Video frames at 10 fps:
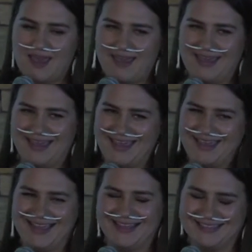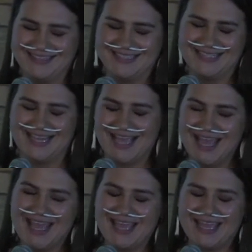and
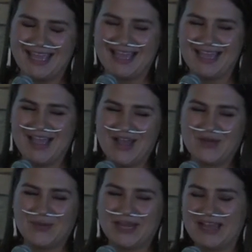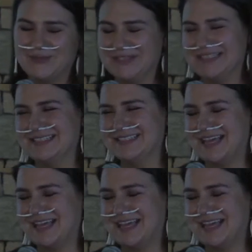what happened is